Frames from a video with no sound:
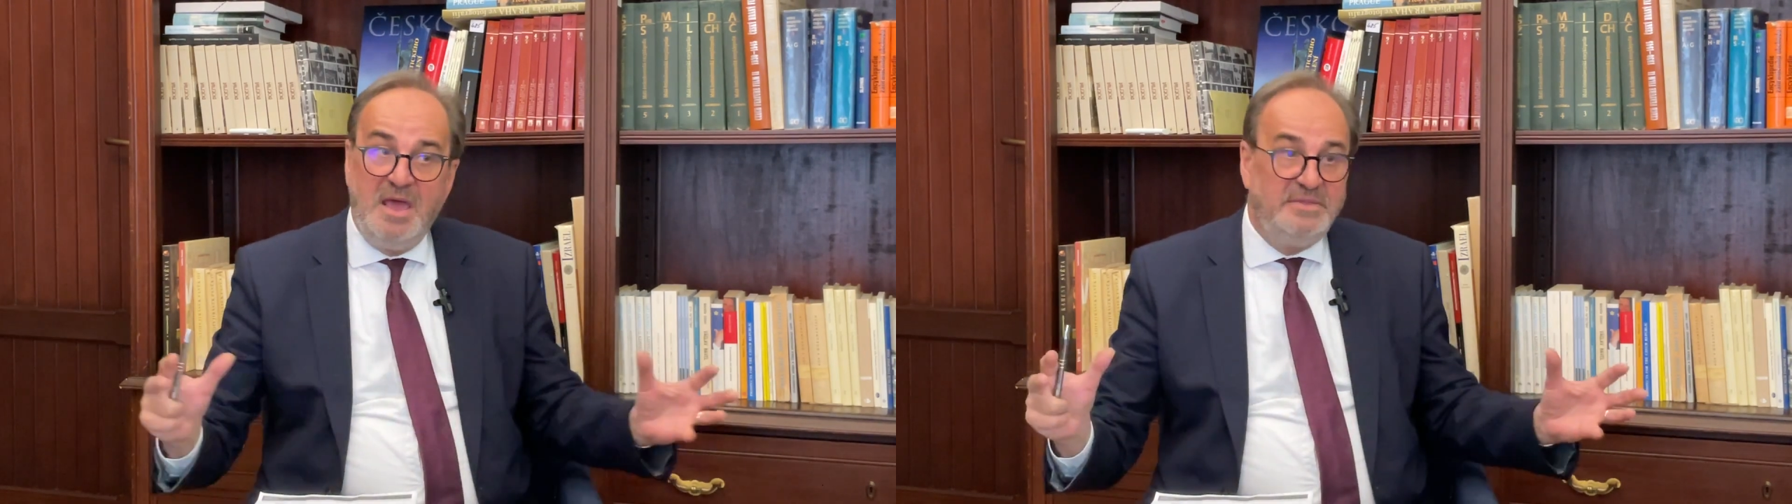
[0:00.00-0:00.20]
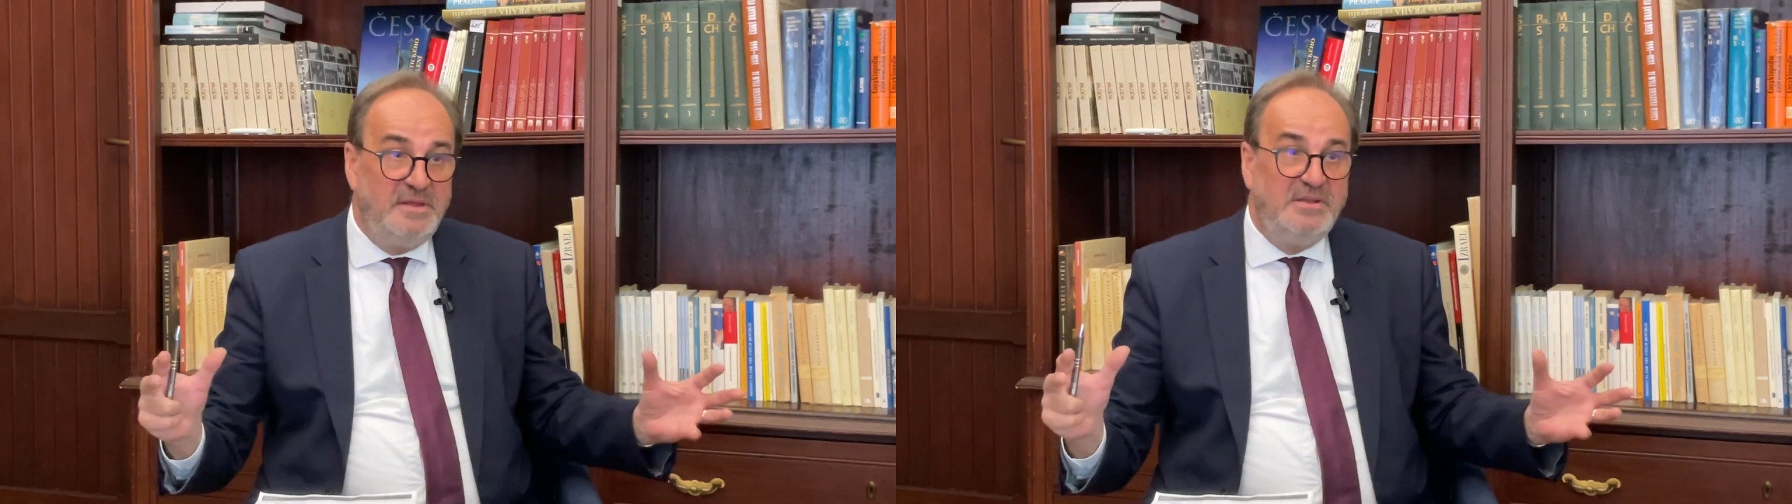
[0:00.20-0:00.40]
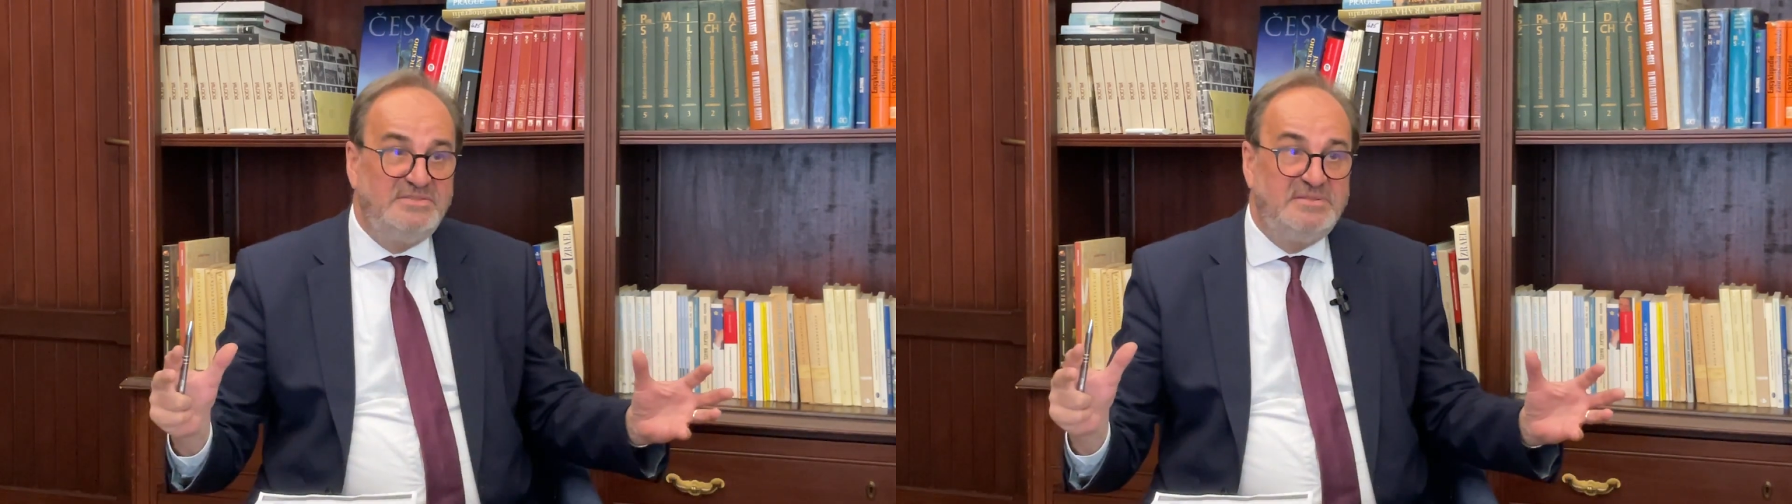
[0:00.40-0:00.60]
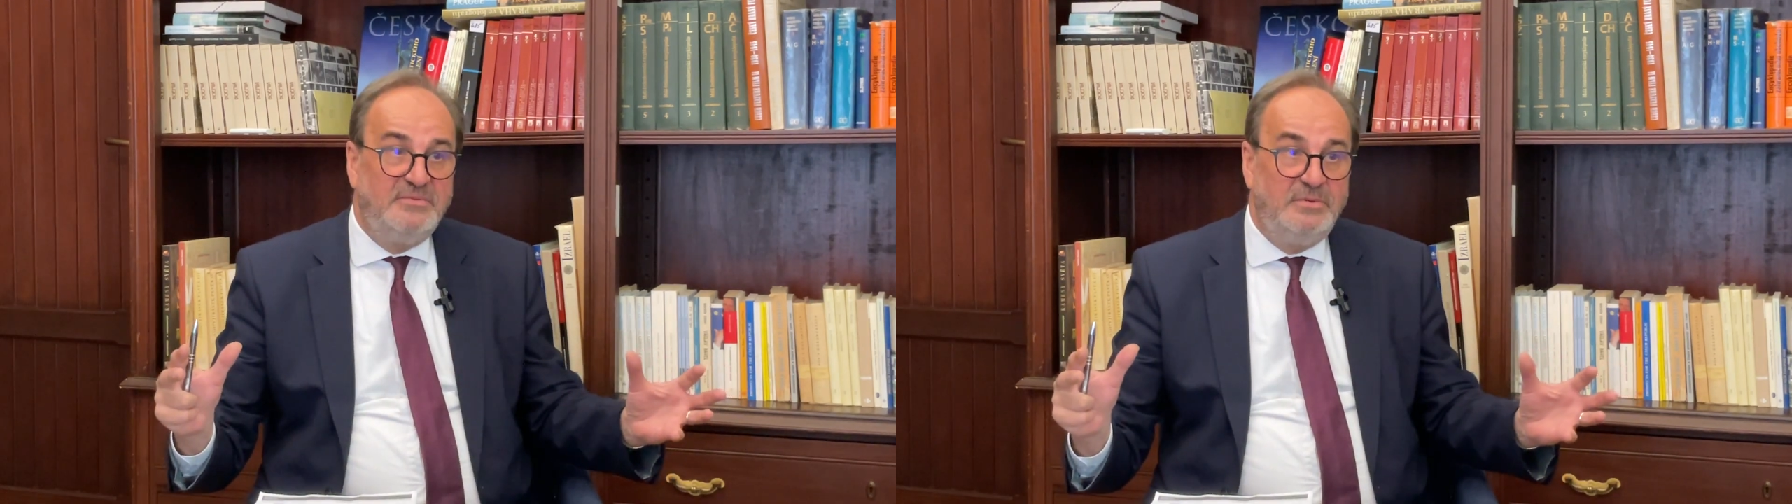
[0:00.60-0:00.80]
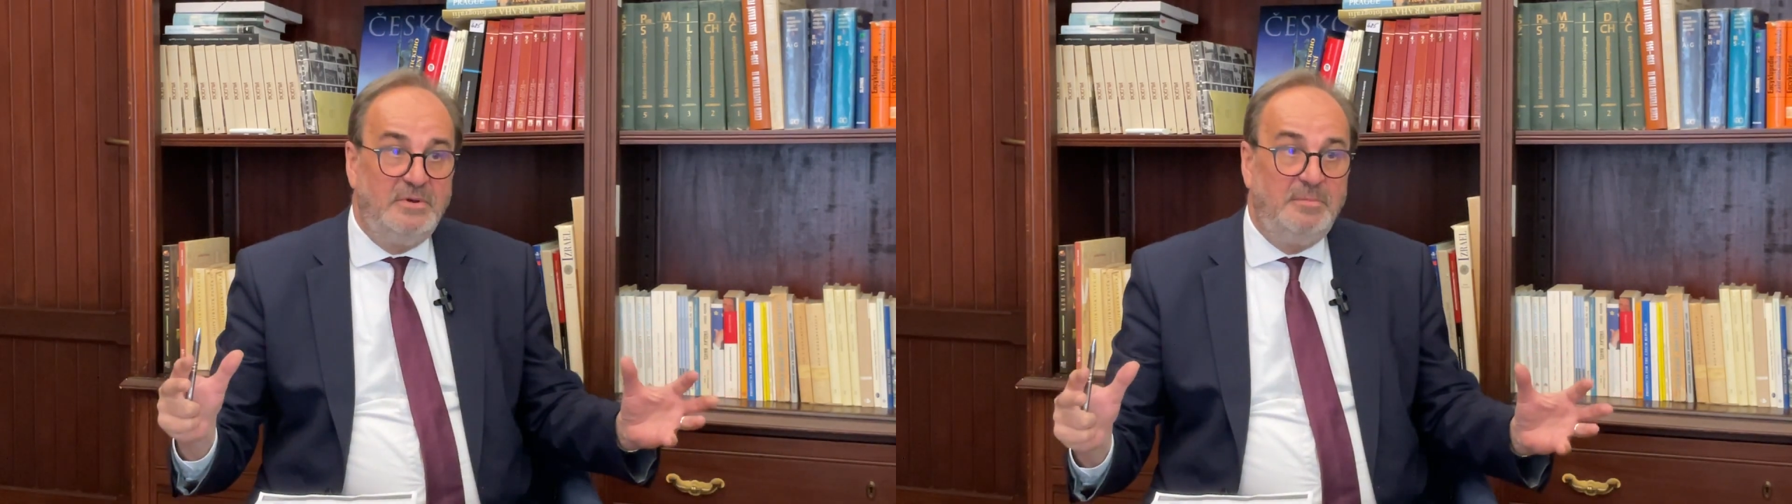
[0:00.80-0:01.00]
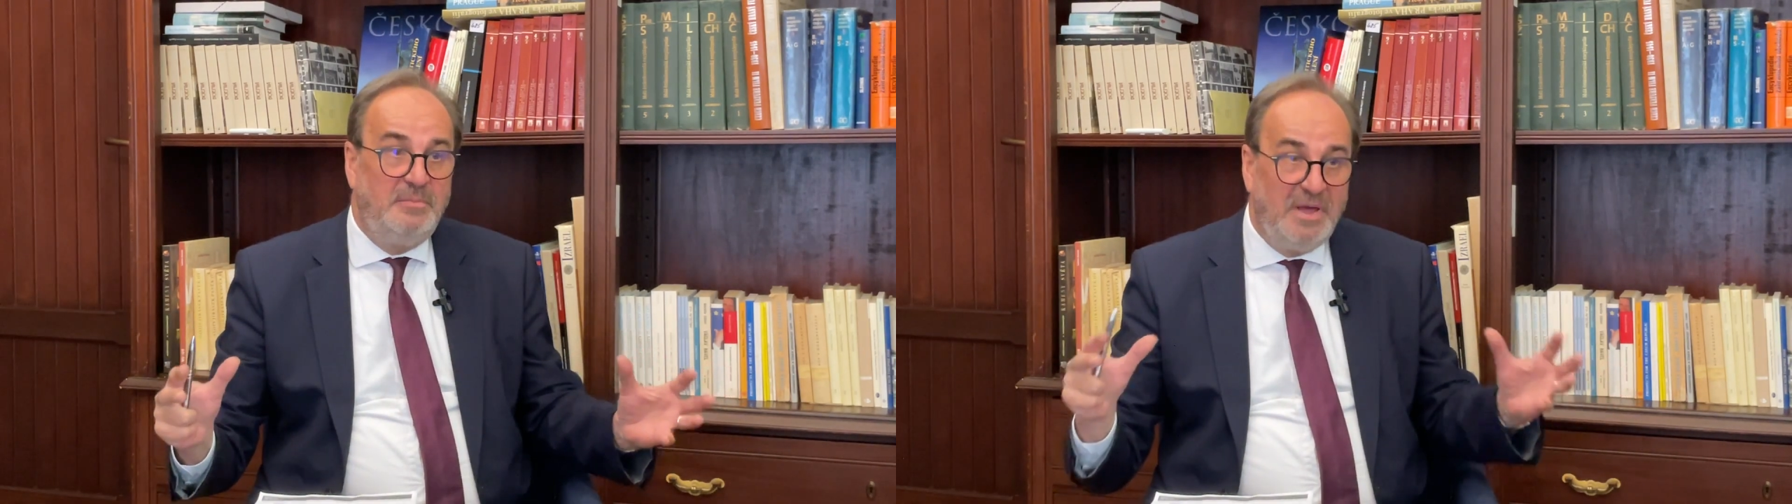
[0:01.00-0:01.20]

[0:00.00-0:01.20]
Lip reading: and the rest of Europe.